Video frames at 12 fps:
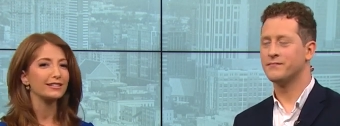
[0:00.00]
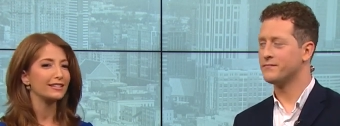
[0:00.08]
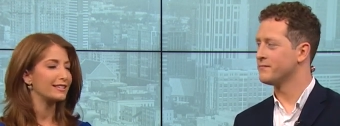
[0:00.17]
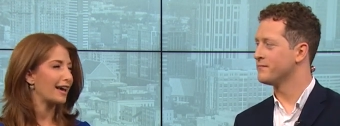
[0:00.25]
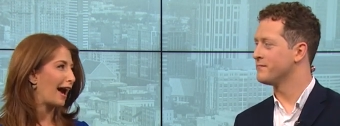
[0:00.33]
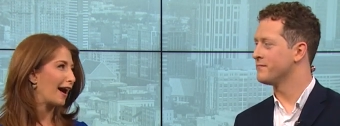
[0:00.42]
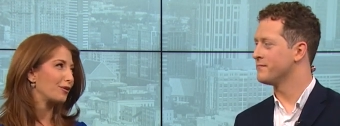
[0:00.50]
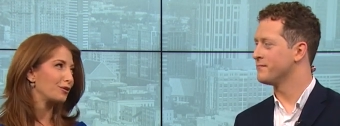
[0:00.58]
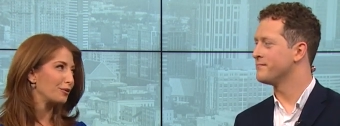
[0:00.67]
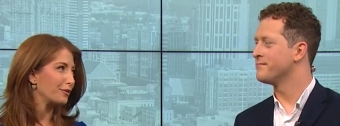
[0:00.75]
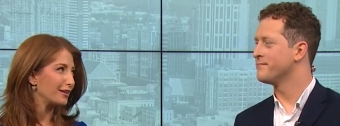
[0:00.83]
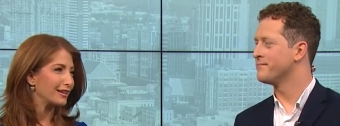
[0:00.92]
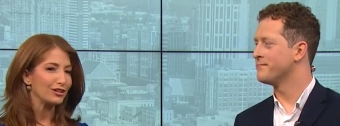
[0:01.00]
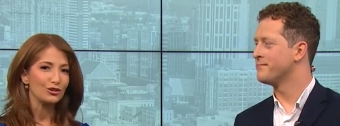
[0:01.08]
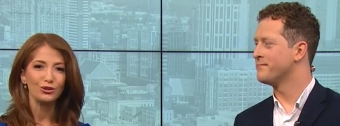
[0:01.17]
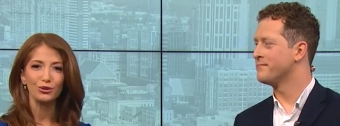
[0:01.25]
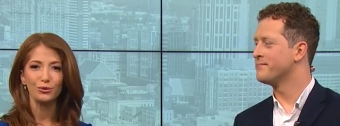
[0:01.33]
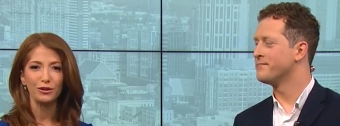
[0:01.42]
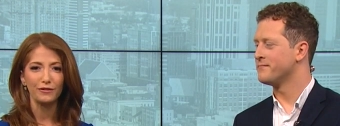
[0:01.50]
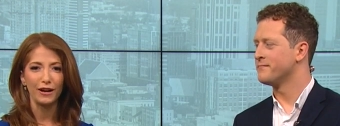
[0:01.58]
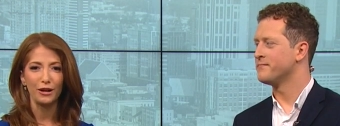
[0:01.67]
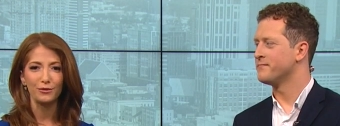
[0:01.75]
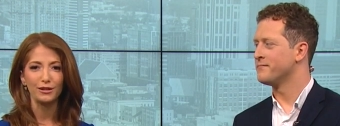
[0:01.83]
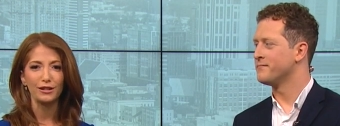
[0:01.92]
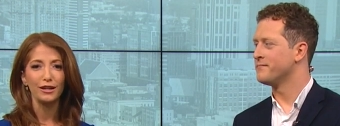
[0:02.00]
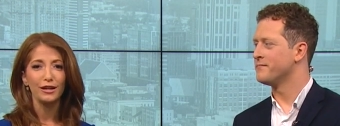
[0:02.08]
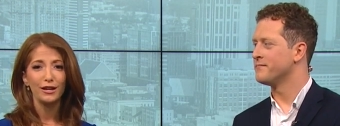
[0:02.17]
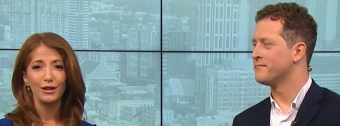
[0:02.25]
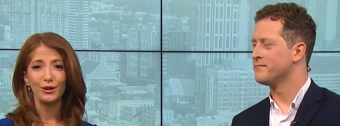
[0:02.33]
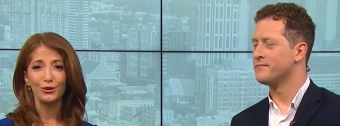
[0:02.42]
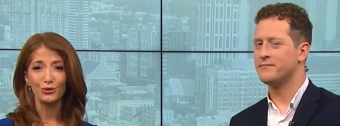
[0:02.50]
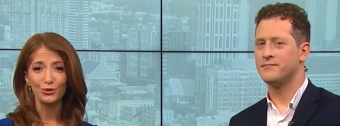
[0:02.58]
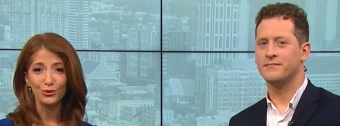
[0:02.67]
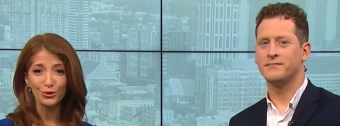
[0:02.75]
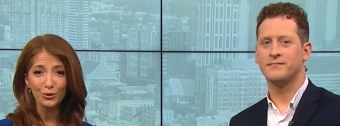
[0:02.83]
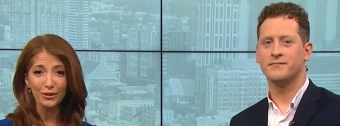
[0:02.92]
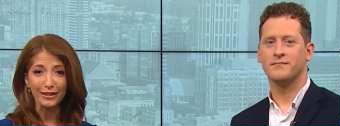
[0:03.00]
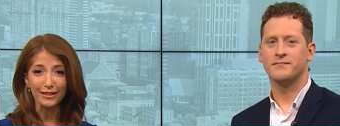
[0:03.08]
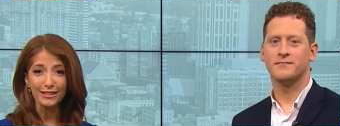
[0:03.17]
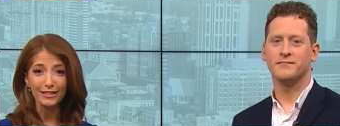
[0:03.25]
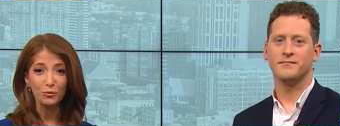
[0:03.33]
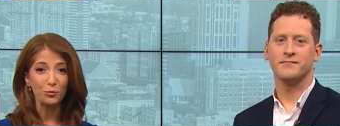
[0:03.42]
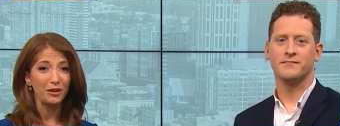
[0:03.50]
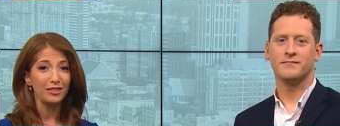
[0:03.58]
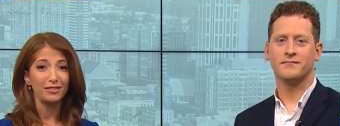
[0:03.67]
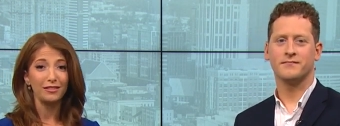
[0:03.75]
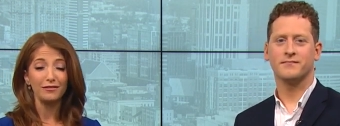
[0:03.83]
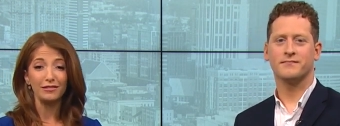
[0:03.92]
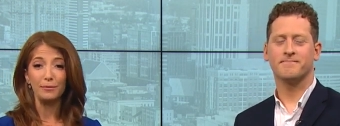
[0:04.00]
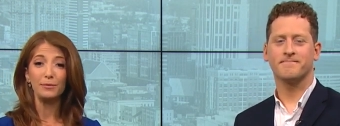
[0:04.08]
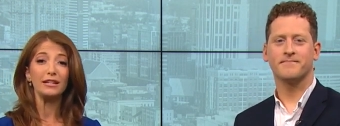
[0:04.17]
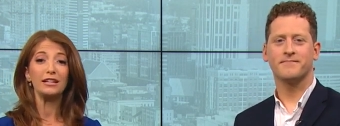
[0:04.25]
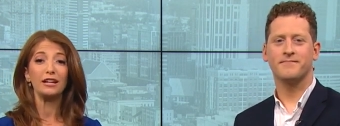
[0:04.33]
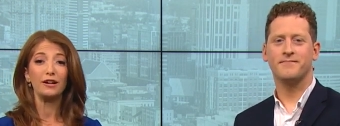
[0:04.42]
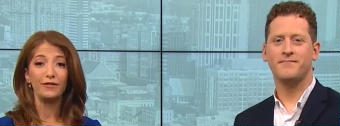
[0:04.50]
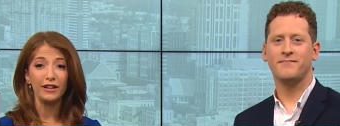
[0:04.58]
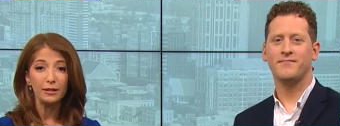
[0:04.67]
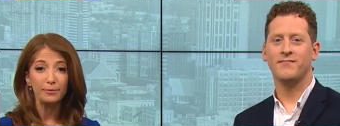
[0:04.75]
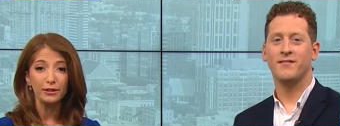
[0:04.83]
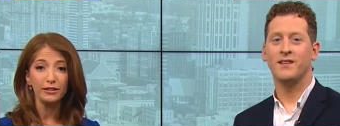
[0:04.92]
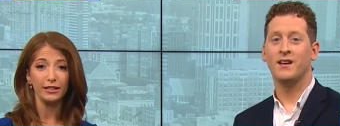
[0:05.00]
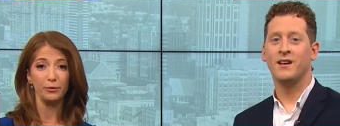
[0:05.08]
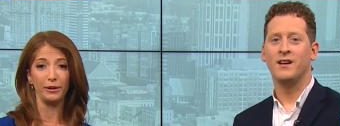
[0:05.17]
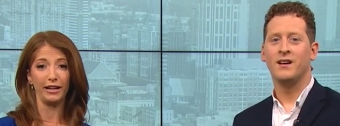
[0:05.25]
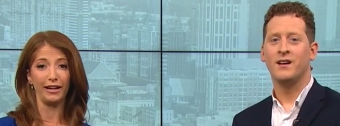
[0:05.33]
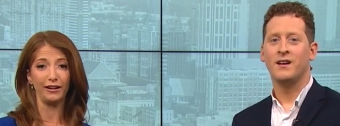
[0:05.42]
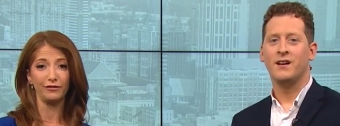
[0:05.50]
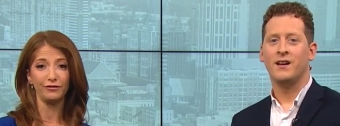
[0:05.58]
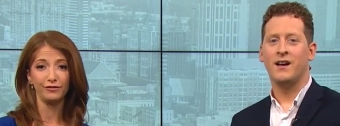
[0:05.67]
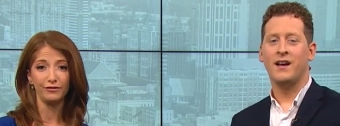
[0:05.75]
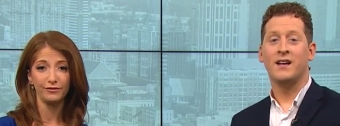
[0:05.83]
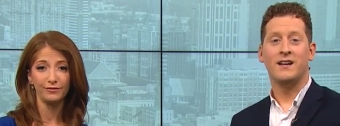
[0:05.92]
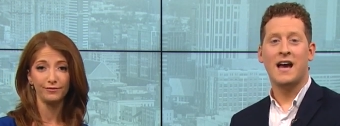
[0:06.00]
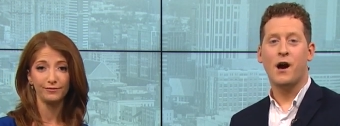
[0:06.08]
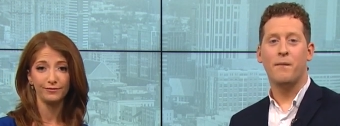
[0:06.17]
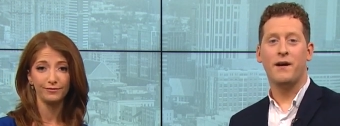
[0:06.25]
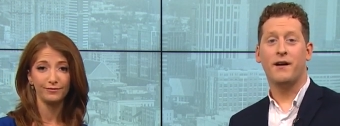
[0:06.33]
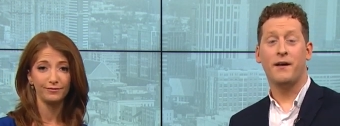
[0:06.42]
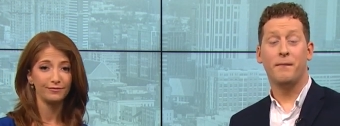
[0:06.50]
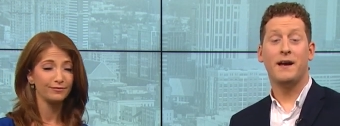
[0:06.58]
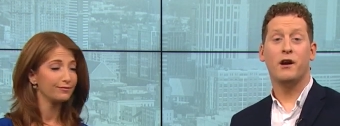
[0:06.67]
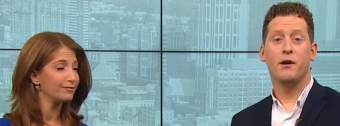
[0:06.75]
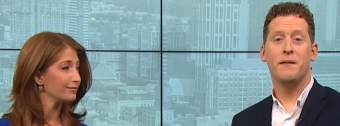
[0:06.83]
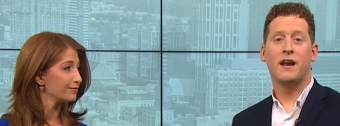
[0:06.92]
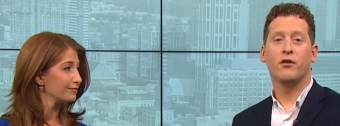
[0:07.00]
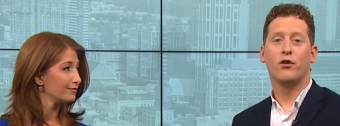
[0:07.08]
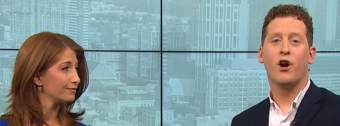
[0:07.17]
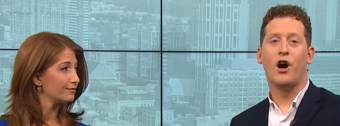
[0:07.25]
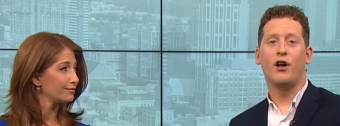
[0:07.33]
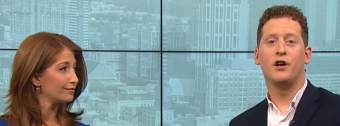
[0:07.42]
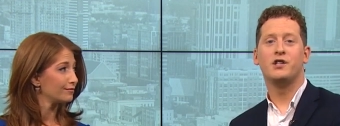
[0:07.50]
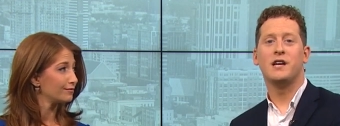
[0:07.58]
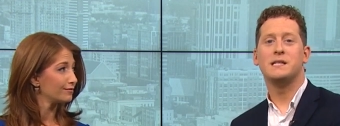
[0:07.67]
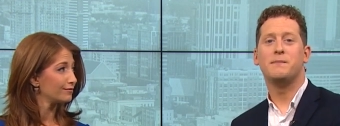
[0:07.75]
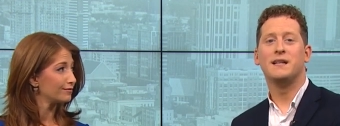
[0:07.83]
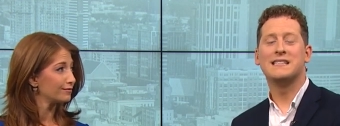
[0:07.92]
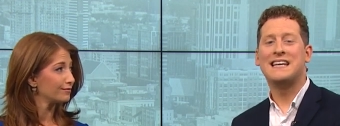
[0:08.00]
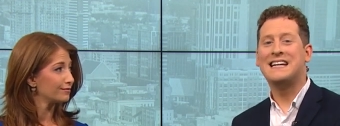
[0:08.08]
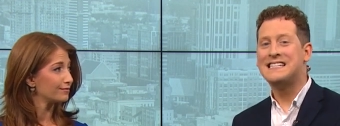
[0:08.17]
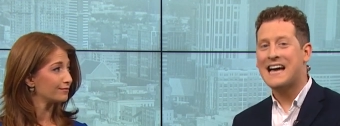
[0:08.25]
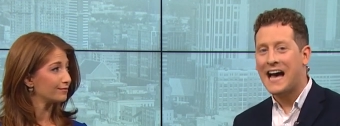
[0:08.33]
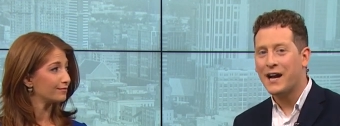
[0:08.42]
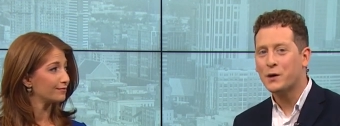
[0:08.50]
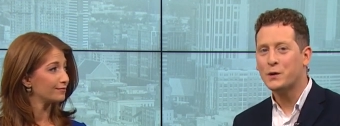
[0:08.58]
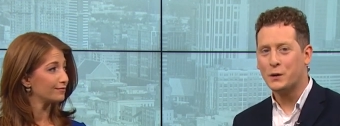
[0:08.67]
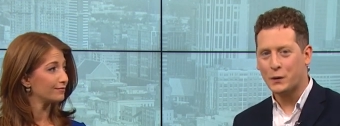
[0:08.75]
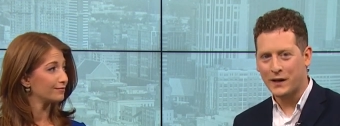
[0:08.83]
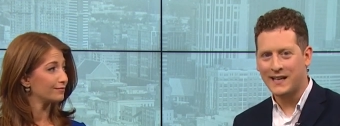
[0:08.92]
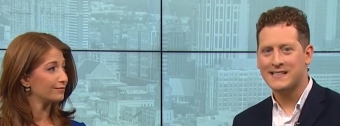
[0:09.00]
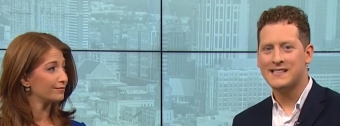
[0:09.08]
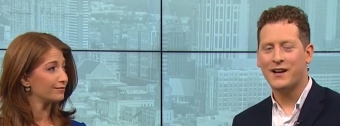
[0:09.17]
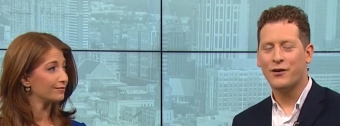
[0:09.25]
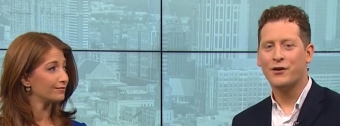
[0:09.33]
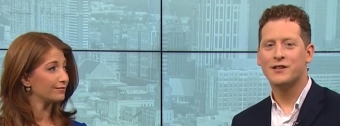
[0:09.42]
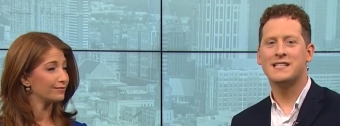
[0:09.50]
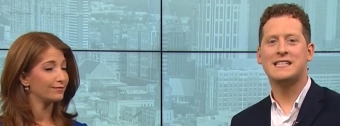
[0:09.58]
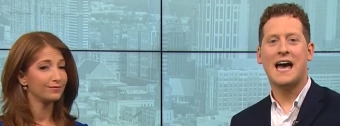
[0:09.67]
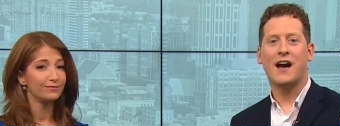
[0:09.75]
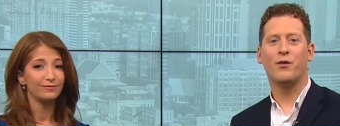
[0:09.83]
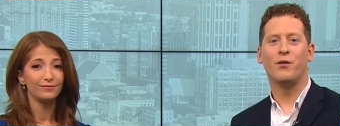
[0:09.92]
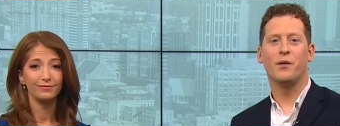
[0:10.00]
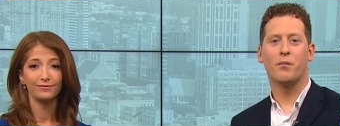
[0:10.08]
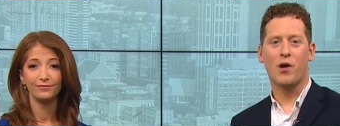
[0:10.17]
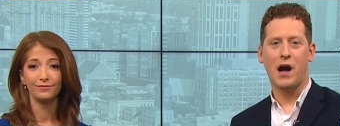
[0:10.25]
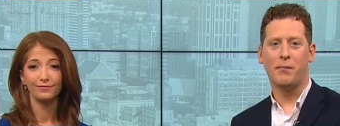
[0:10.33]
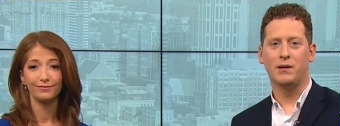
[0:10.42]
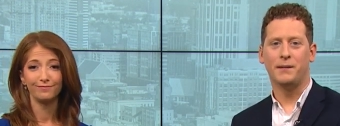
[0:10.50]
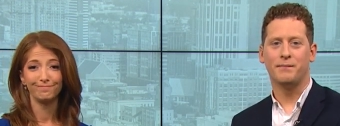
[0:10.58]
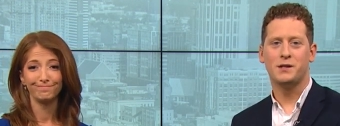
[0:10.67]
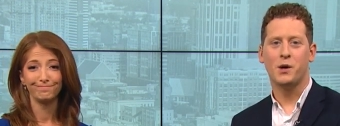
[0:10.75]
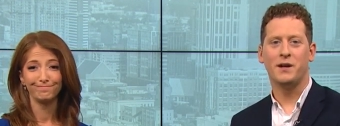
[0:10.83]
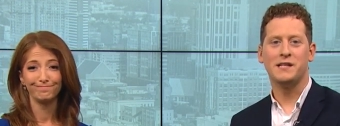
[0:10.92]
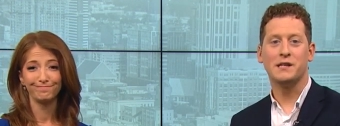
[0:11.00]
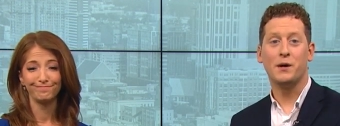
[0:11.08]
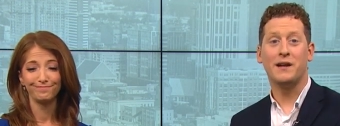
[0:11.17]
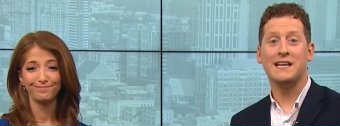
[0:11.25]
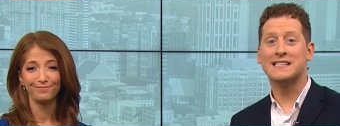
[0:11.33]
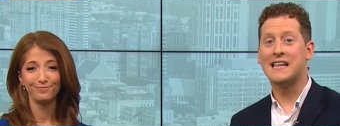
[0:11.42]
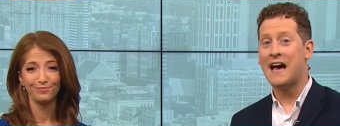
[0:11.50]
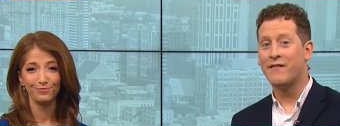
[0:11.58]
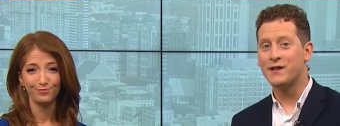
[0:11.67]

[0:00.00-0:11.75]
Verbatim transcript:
Speaker 1: to tackle the issue of housing their students with the limited availability we have.
Speaker 2: And now Meharry Medical College has built an entire learning center to tackle the problem. Tony Sloan is live